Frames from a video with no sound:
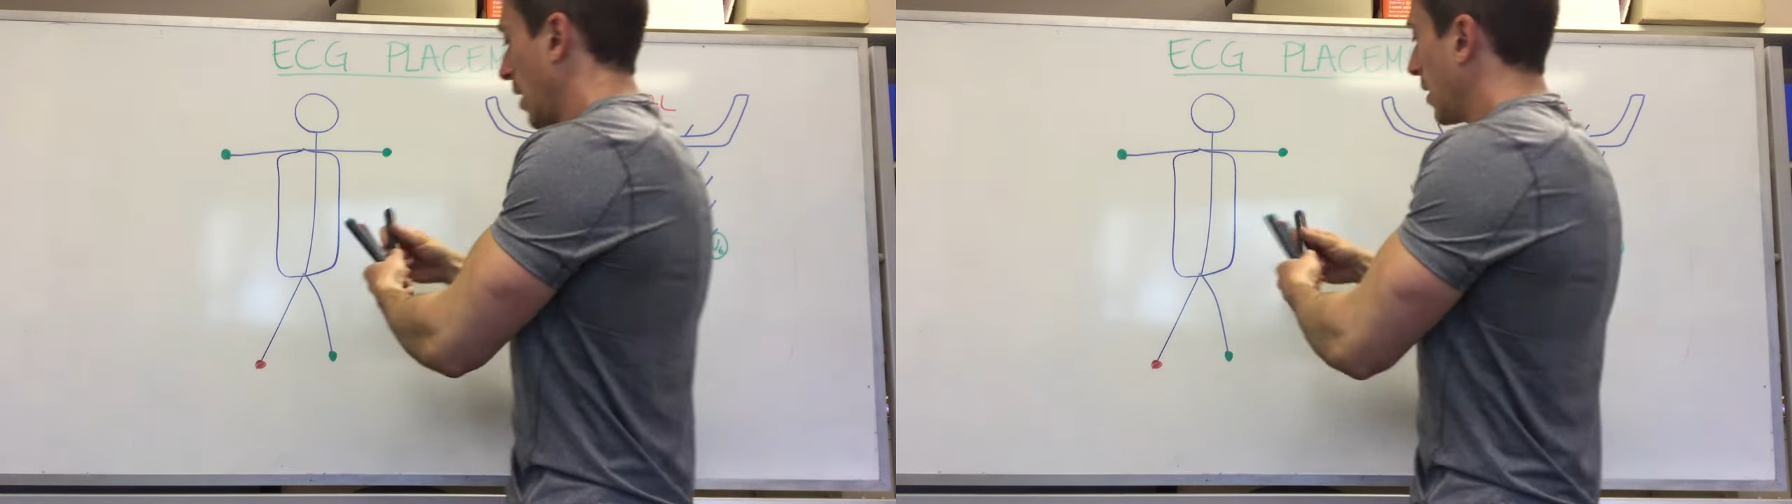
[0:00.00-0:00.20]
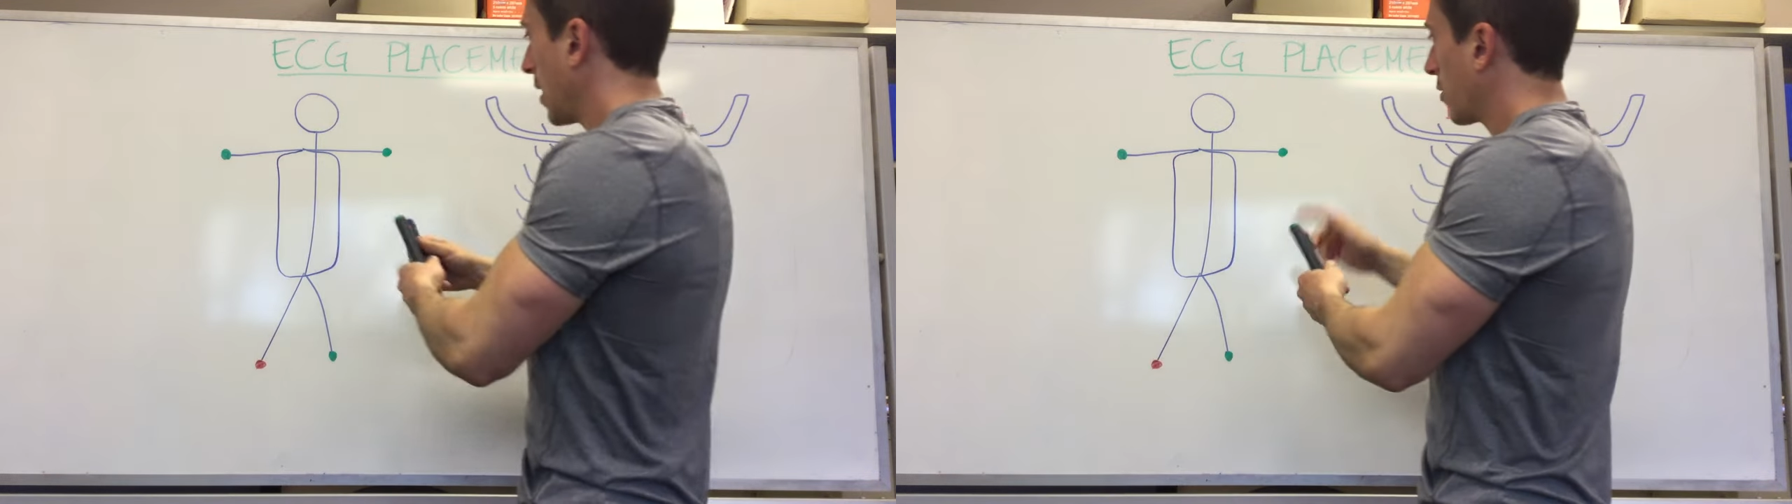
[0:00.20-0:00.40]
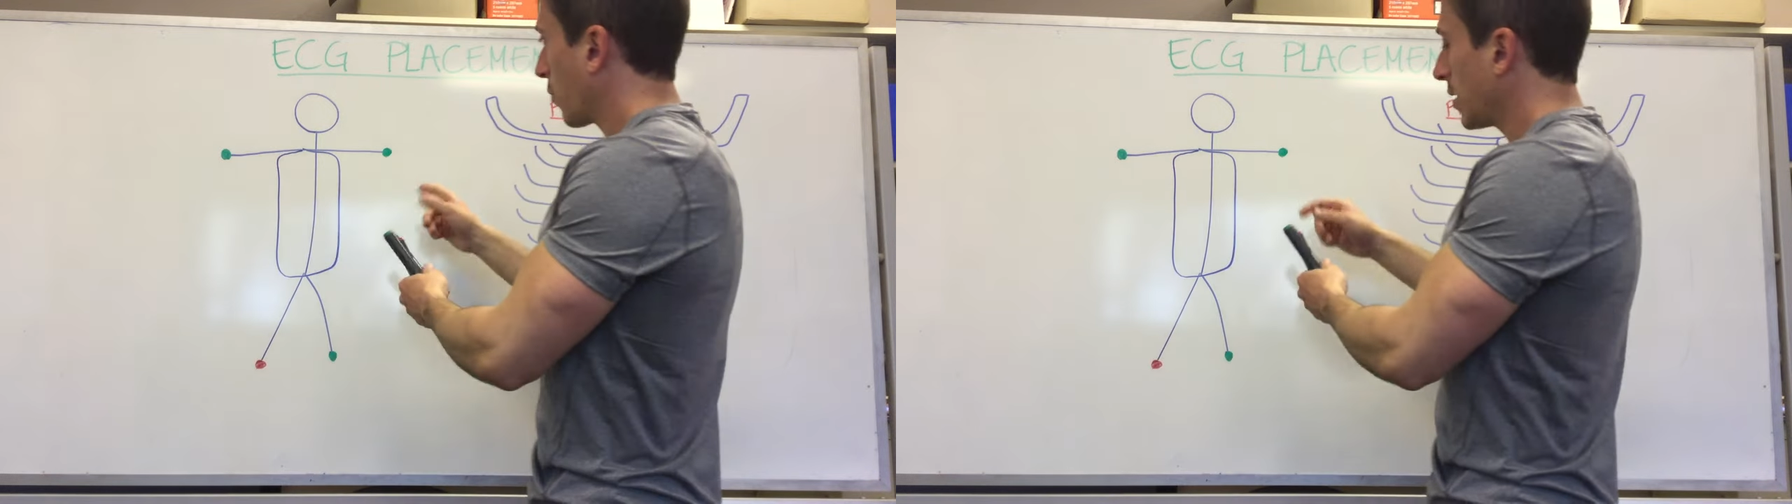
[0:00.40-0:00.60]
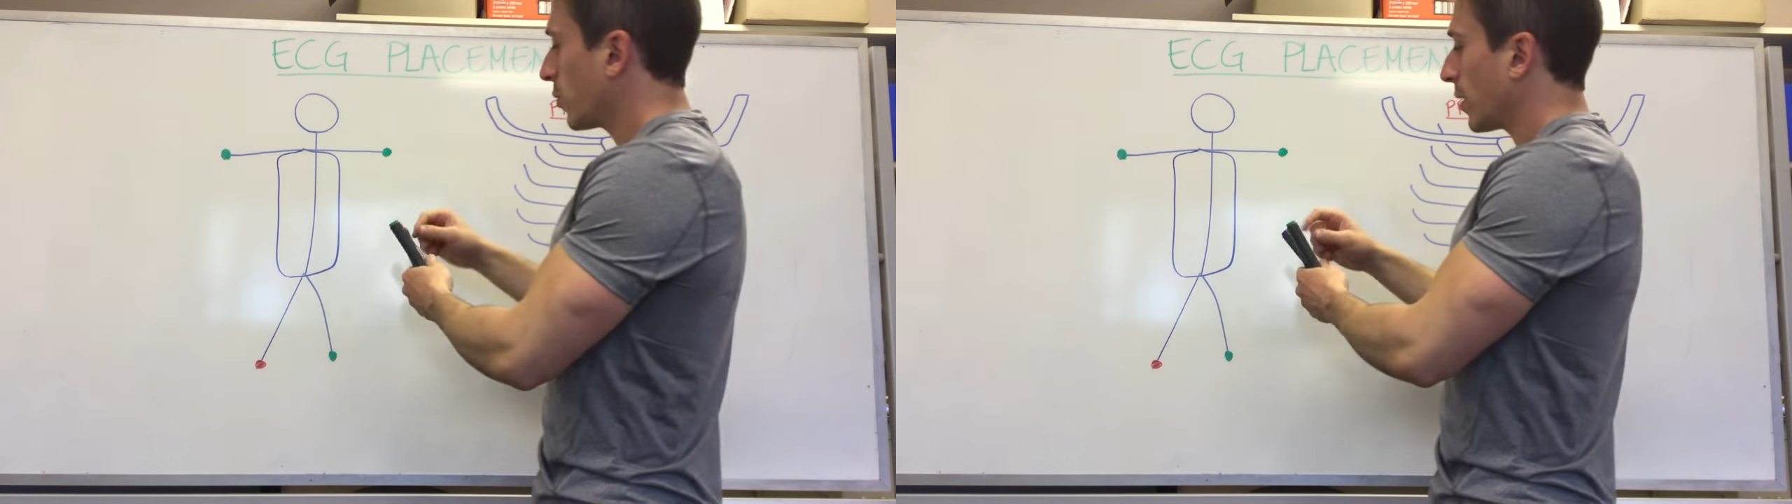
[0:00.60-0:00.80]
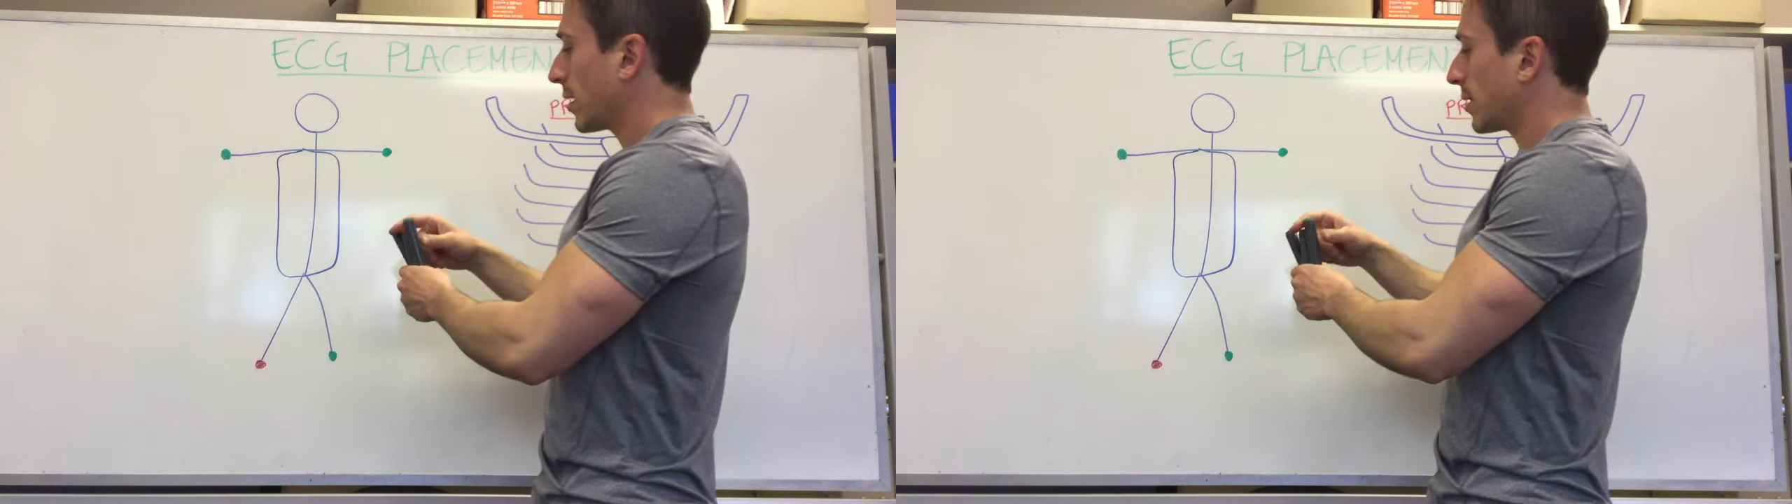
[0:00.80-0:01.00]
Now the
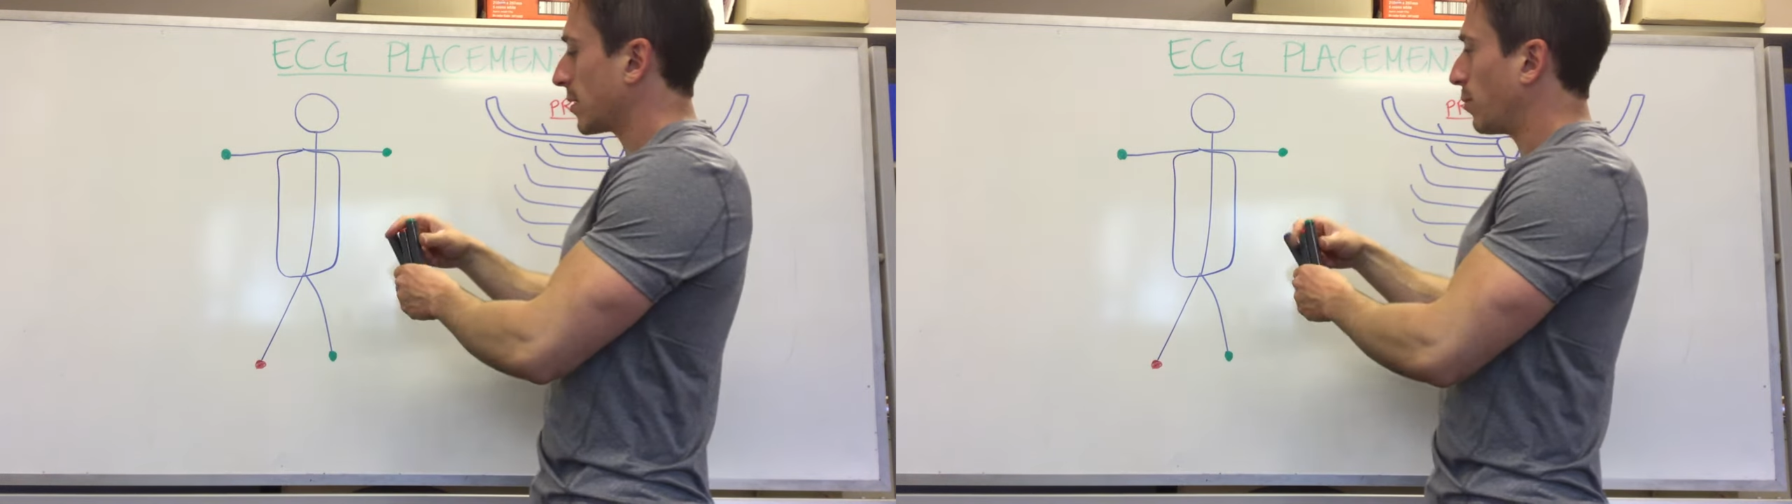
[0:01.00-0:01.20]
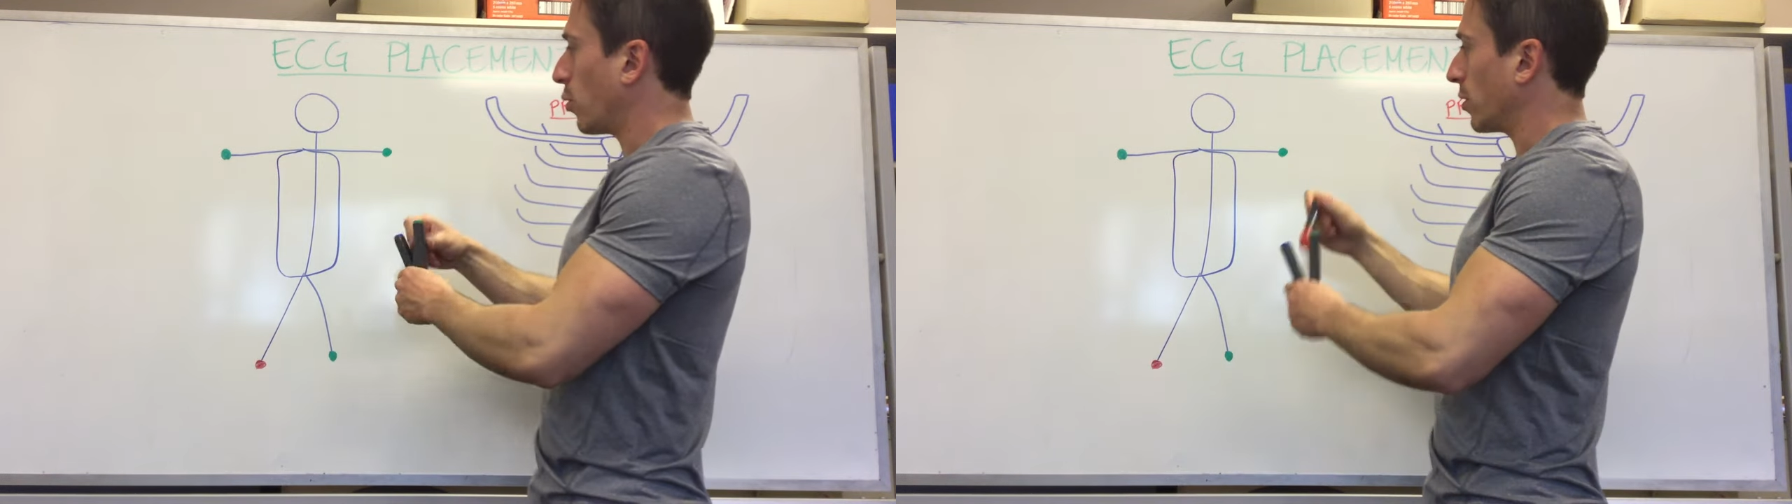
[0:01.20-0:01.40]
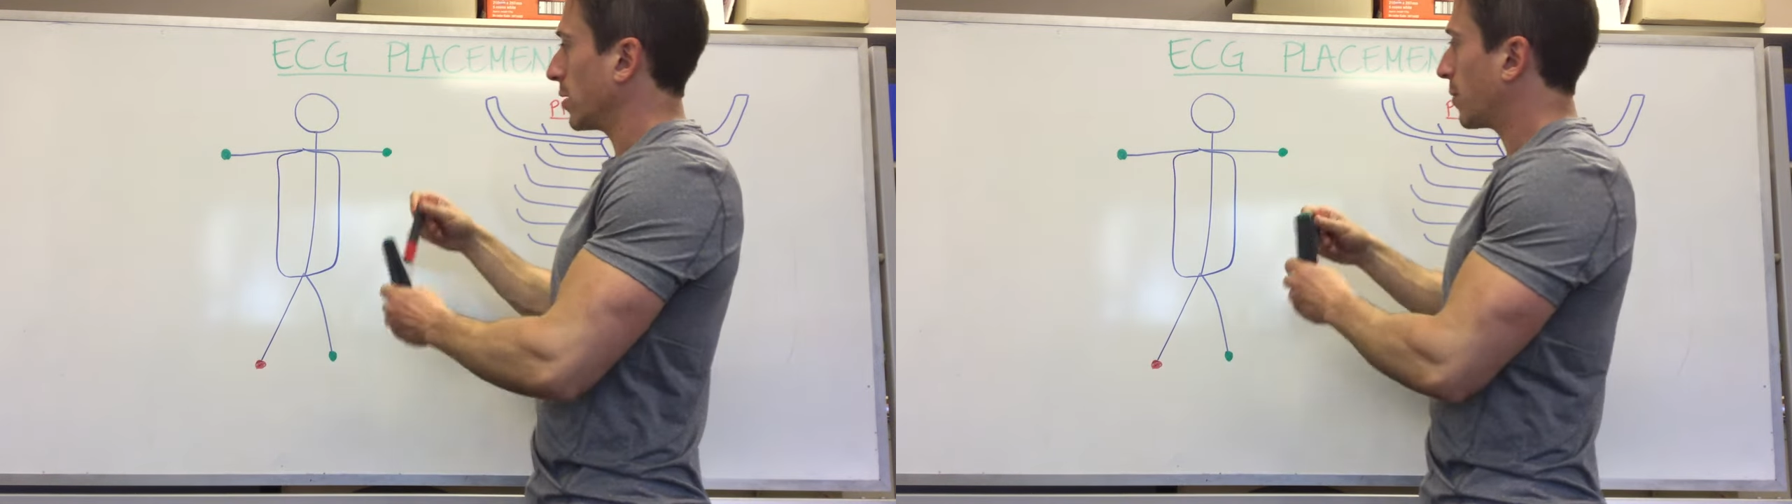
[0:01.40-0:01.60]
reason why this is important is